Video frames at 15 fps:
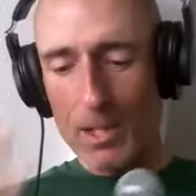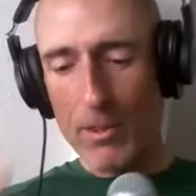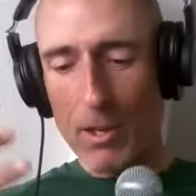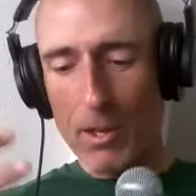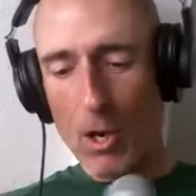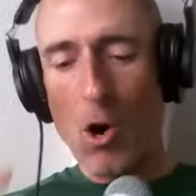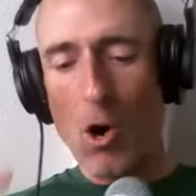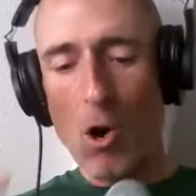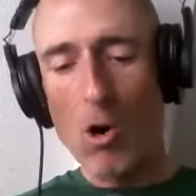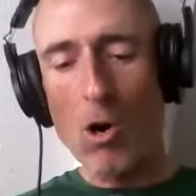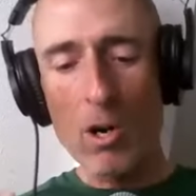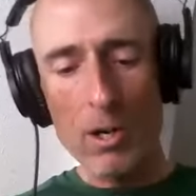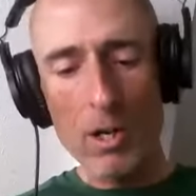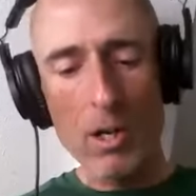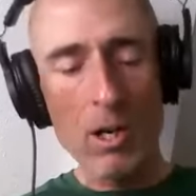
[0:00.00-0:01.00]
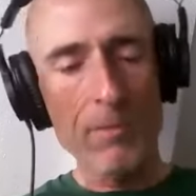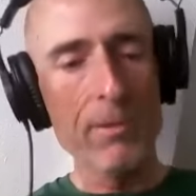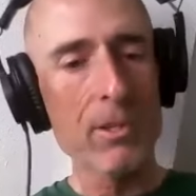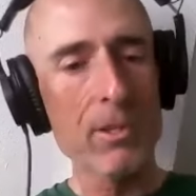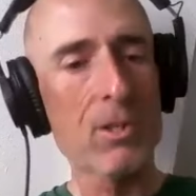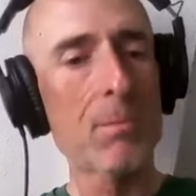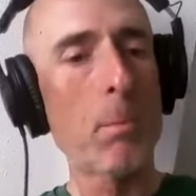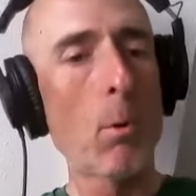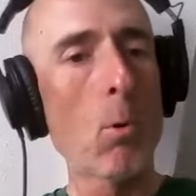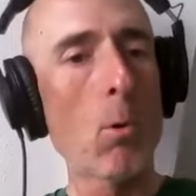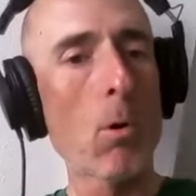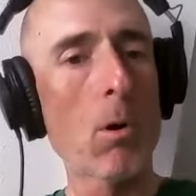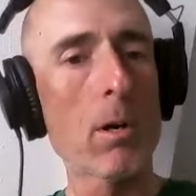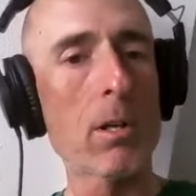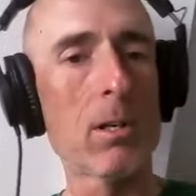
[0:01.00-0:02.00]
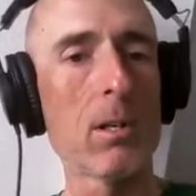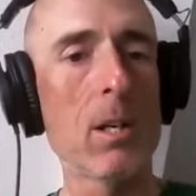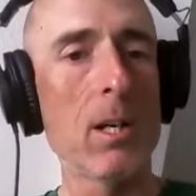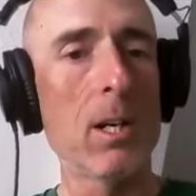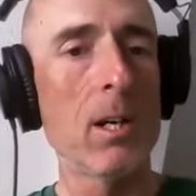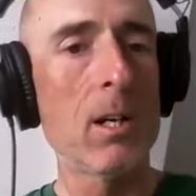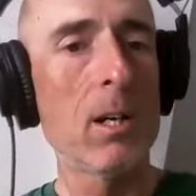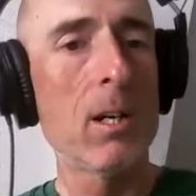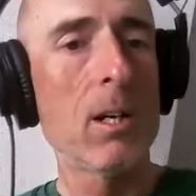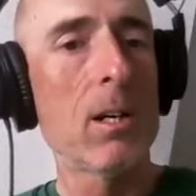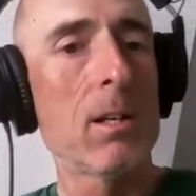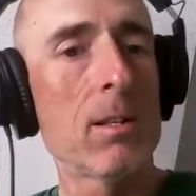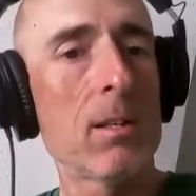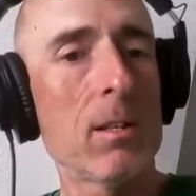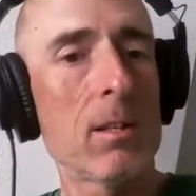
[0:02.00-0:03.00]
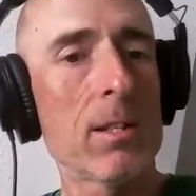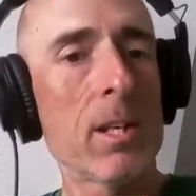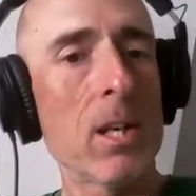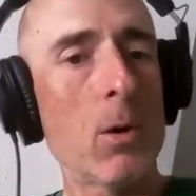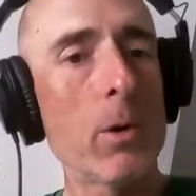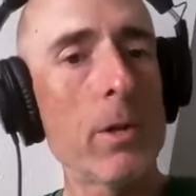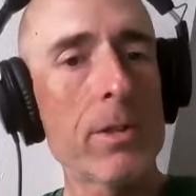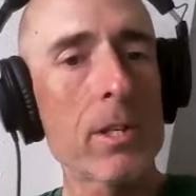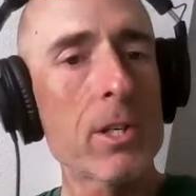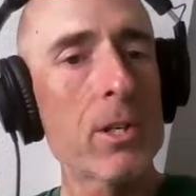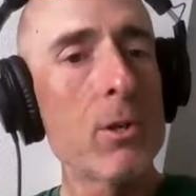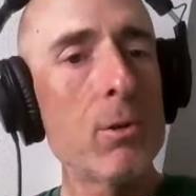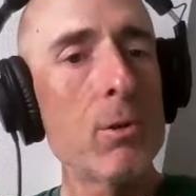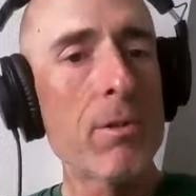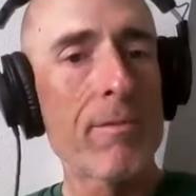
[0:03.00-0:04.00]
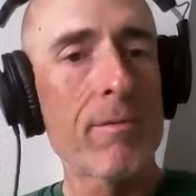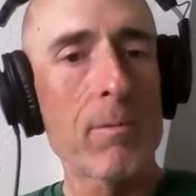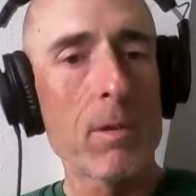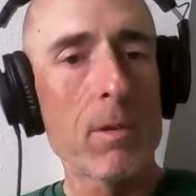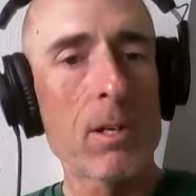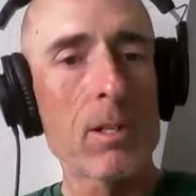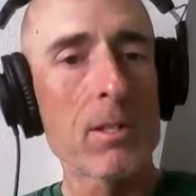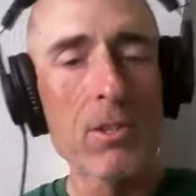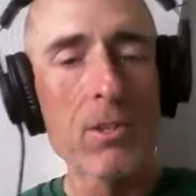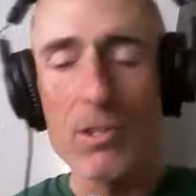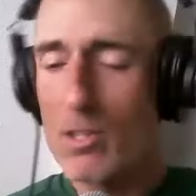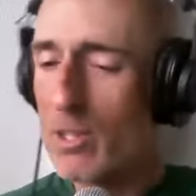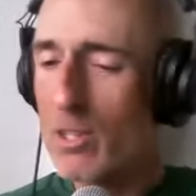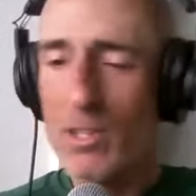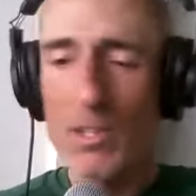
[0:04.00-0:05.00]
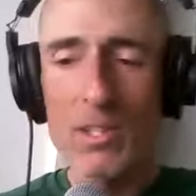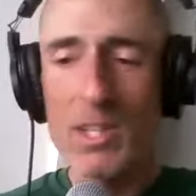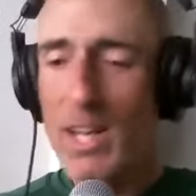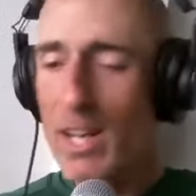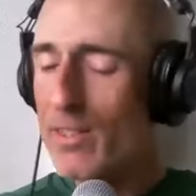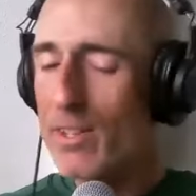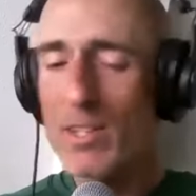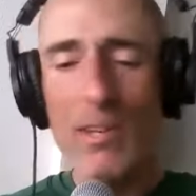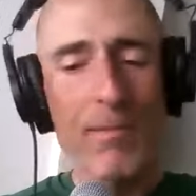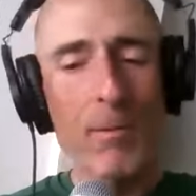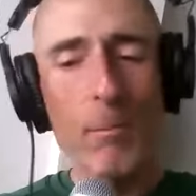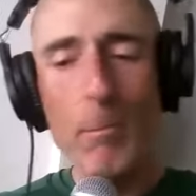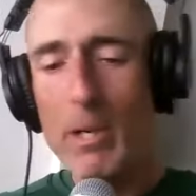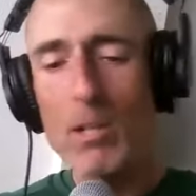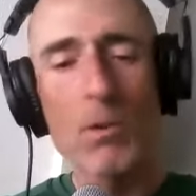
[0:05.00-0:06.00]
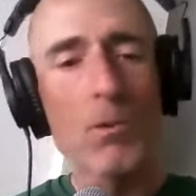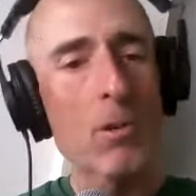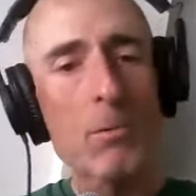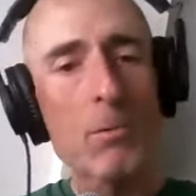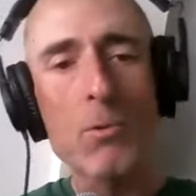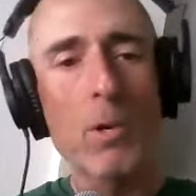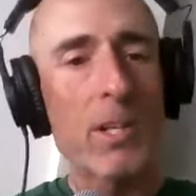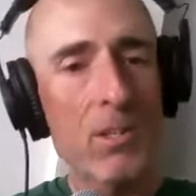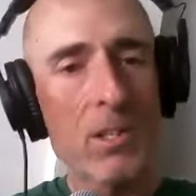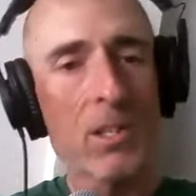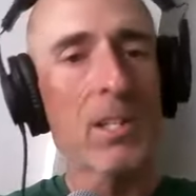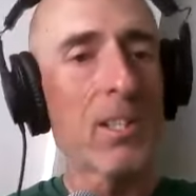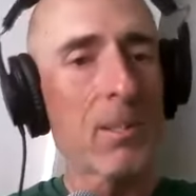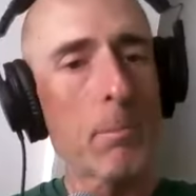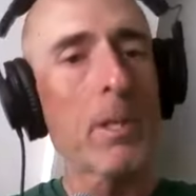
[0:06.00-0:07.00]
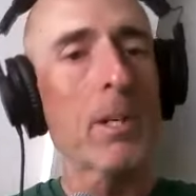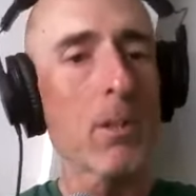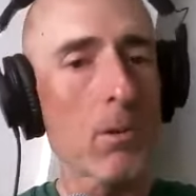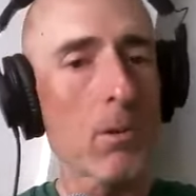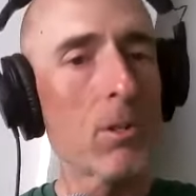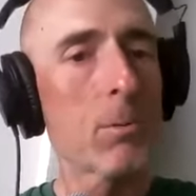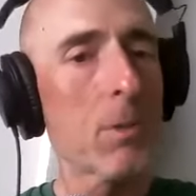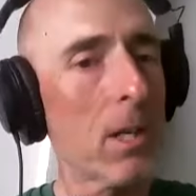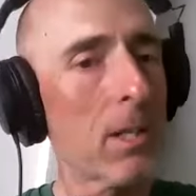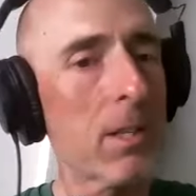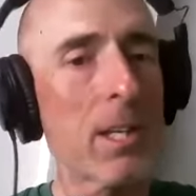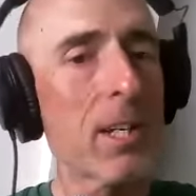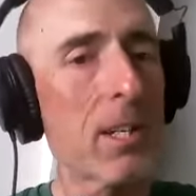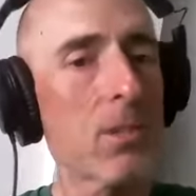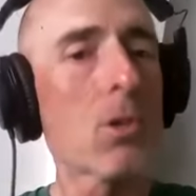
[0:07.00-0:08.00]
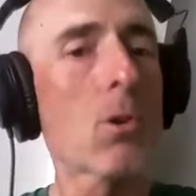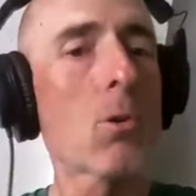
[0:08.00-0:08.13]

the heart of the sport, uh, you know, the youth, uh, just the yeah, the different peer groups racing against peer groups. I think is